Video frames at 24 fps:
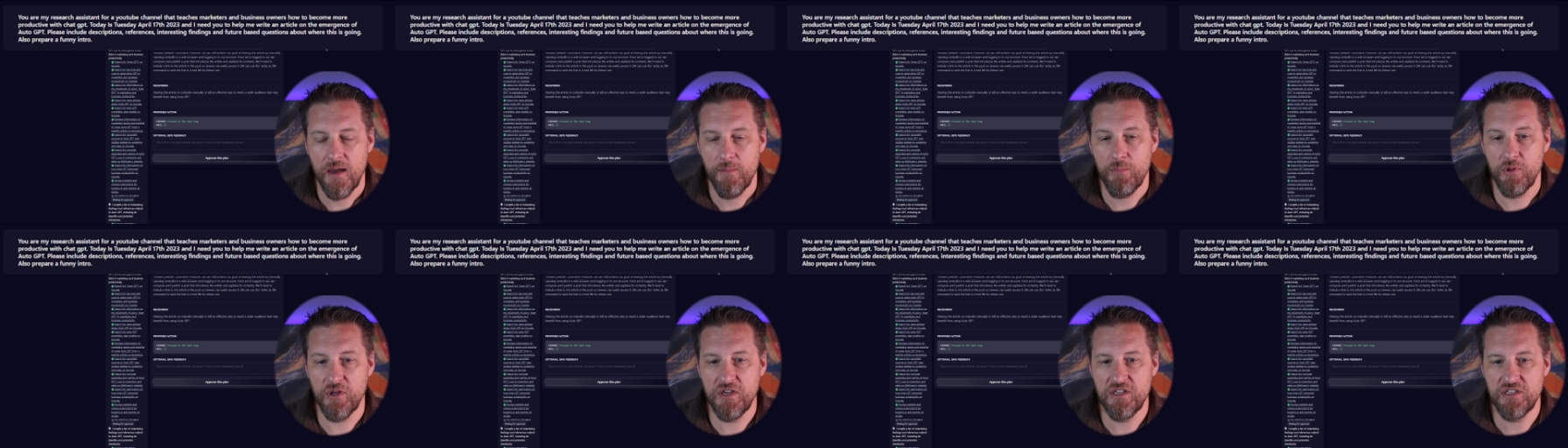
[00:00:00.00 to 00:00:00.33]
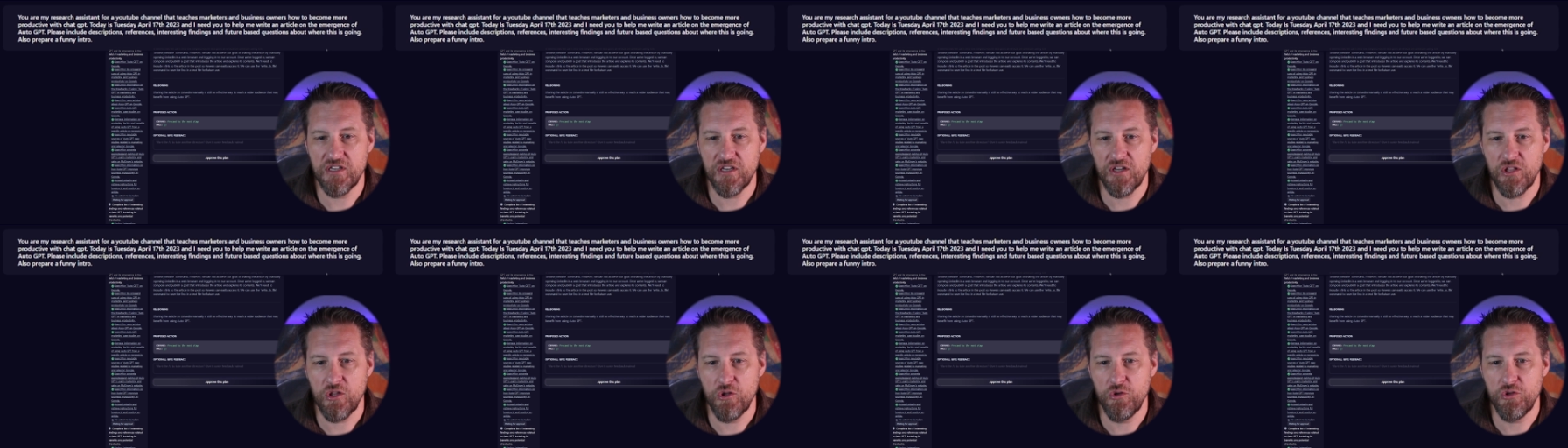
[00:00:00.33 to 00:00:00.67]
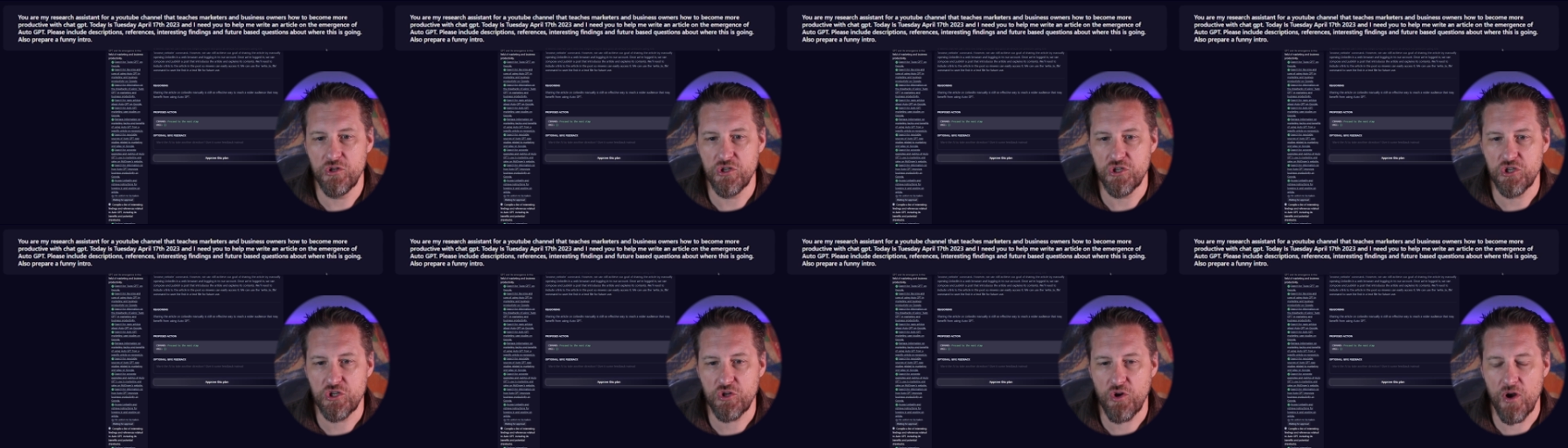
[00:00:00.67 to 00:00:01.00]
Please
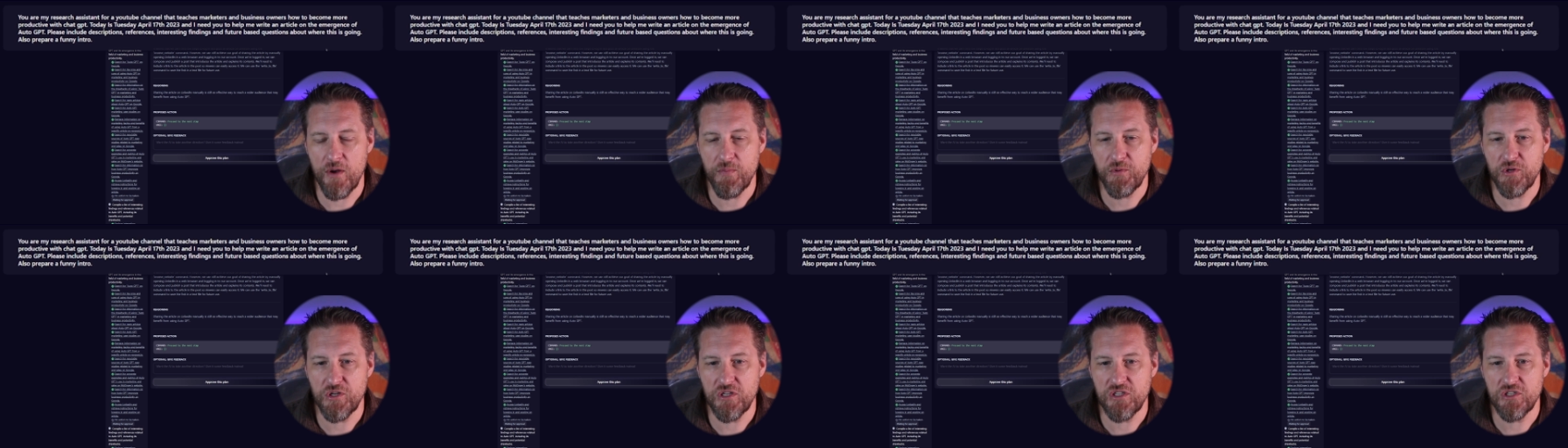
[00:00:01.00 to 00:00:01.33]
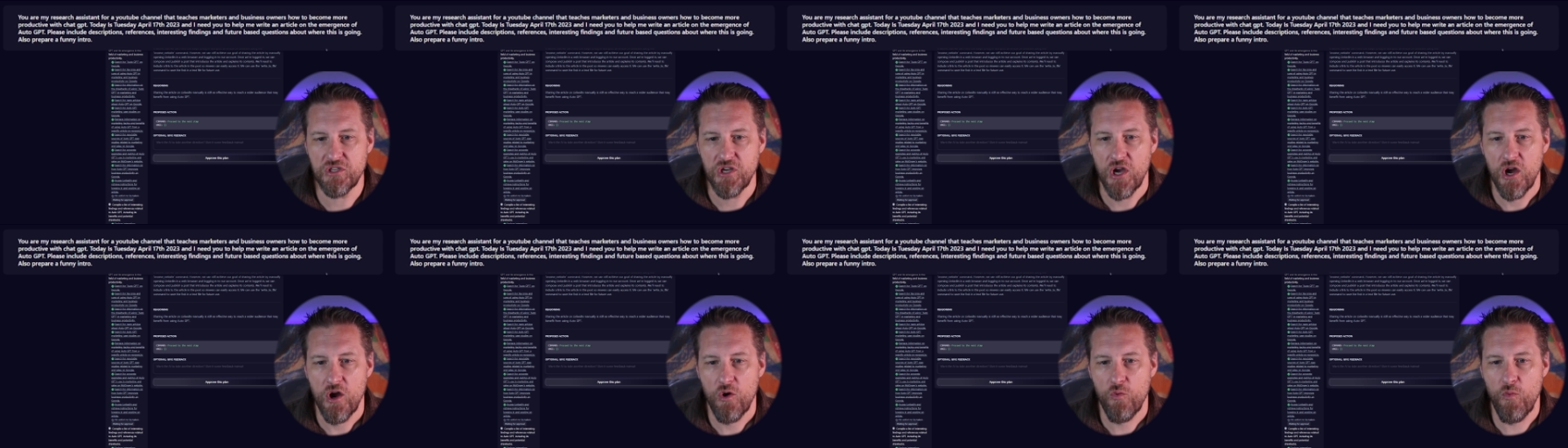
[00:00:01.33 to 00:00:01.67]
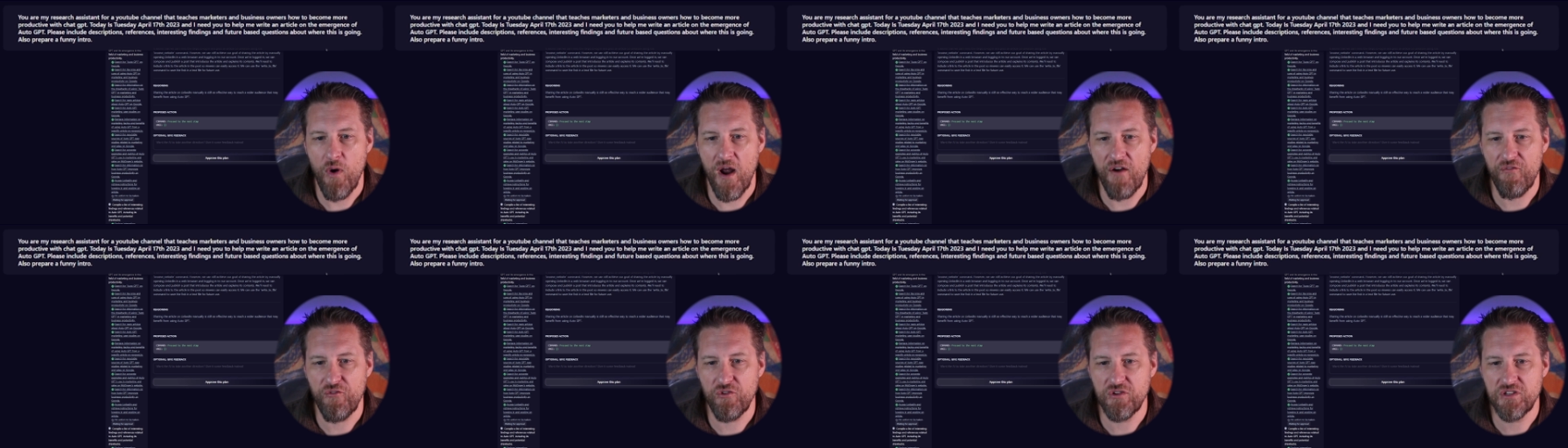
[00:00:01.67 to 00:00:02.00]
include descriptions,
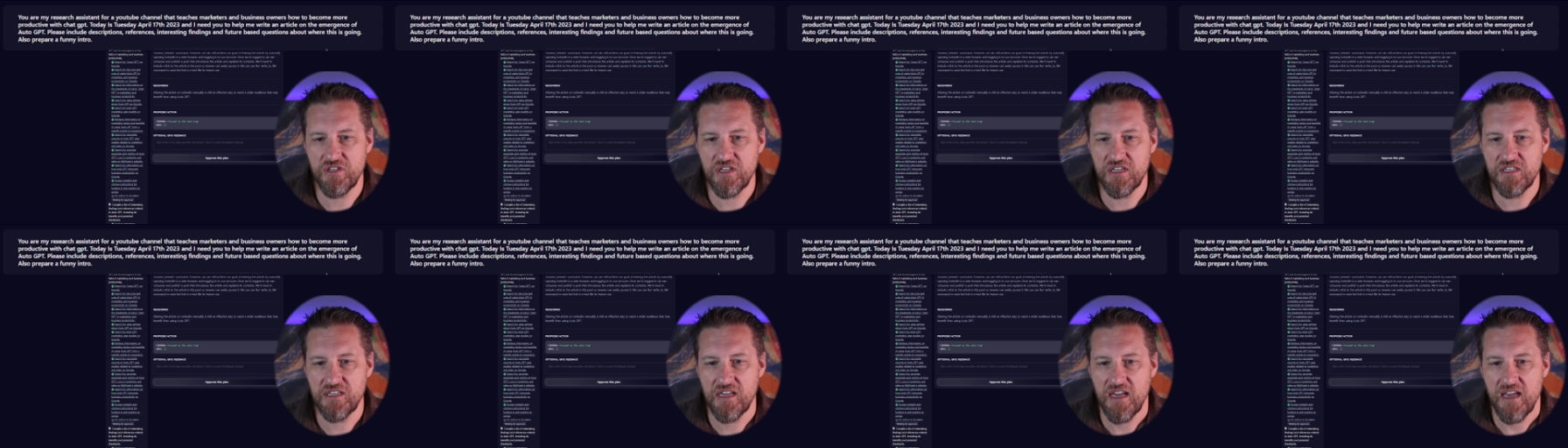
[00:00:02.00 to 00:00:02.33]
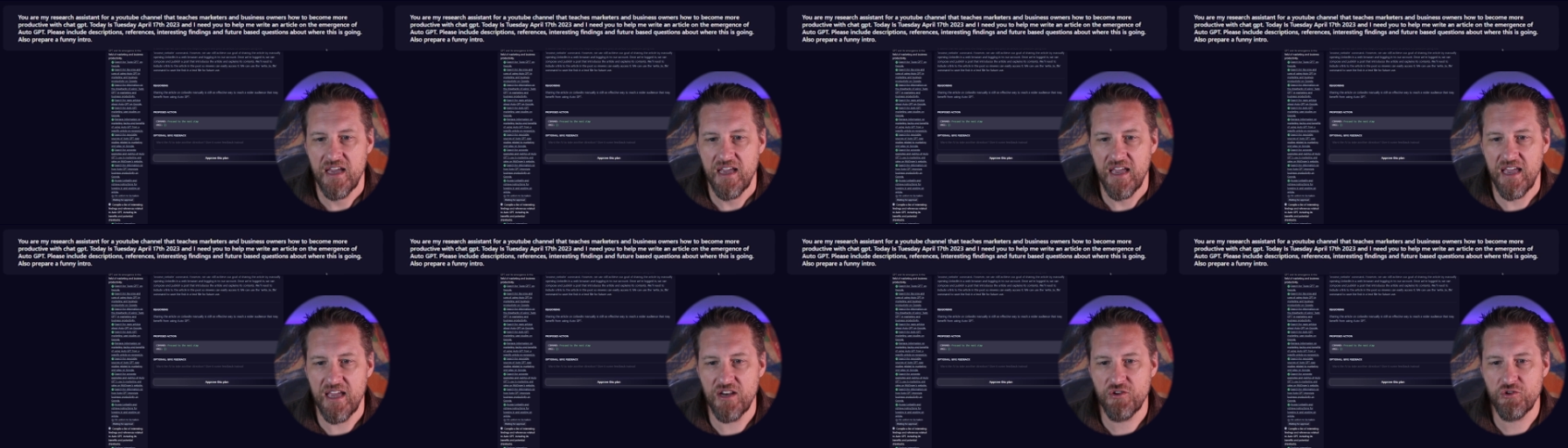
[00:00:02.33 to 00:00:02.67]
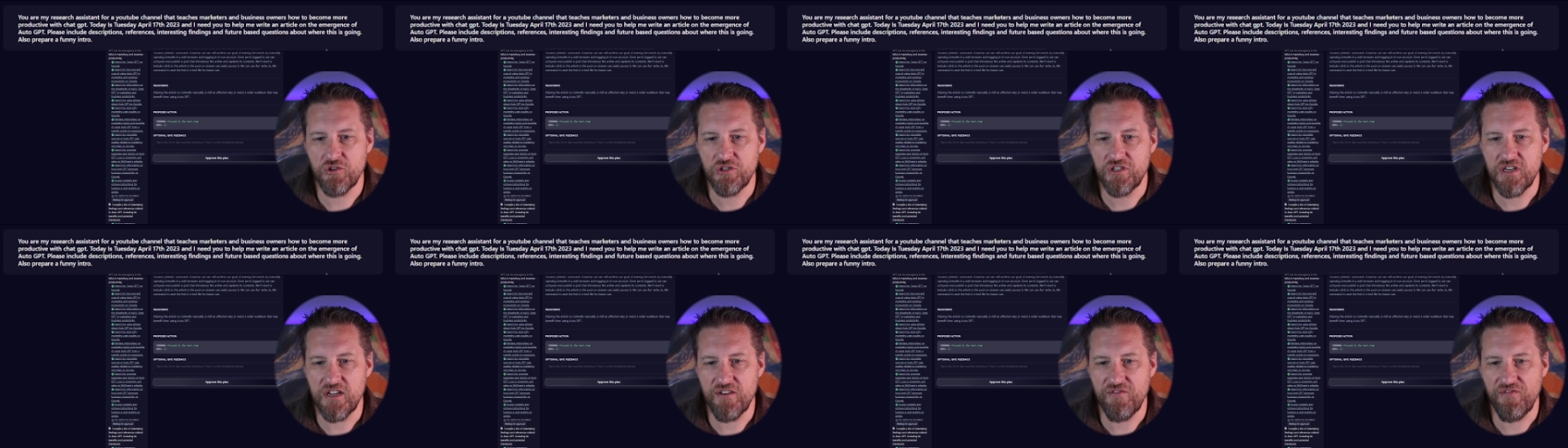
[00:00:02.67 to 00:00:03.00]
references,
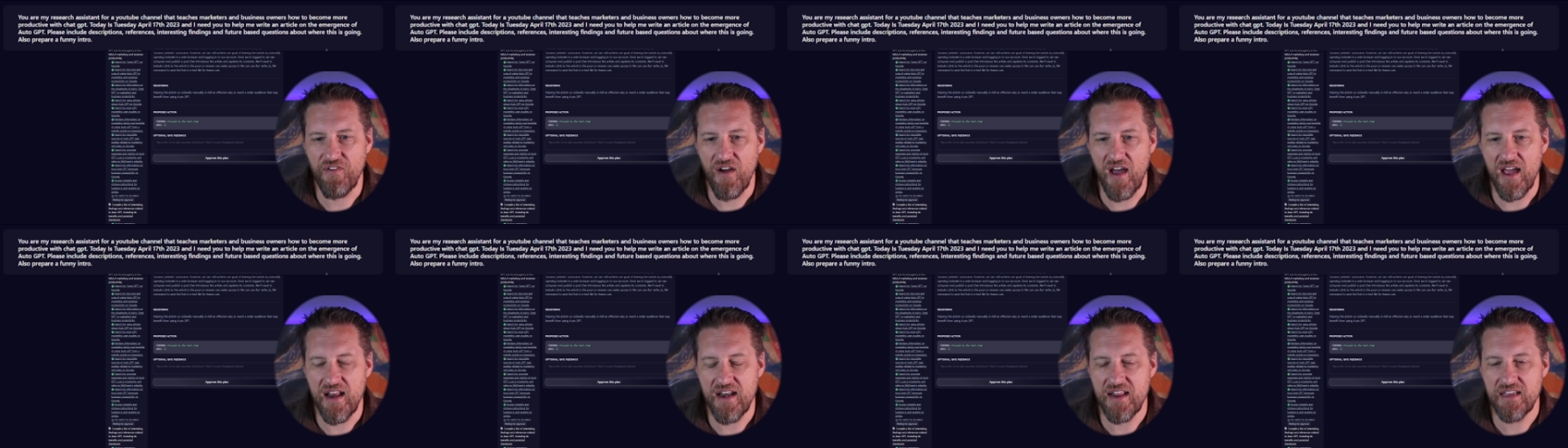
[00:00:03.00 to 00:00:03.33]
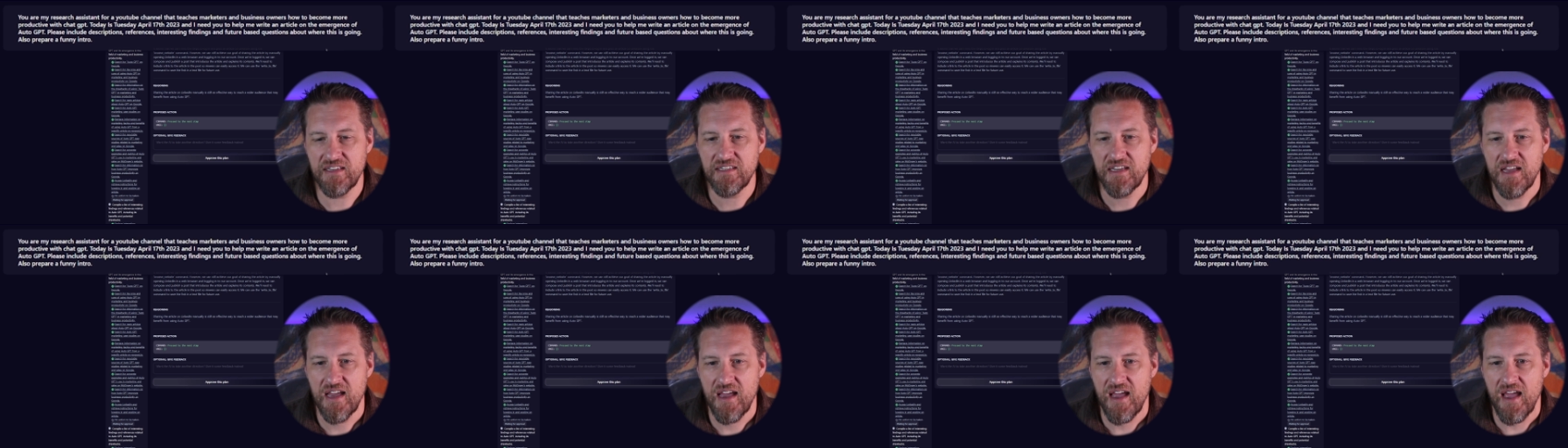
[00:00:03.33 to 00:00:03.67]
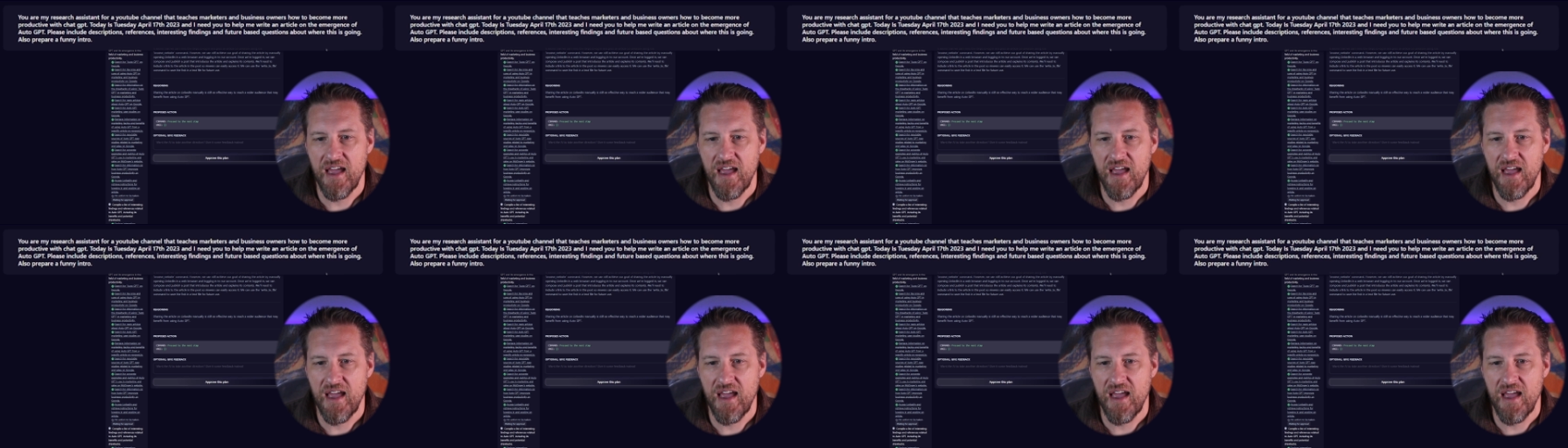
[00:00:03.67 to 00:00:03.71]
interesting findings,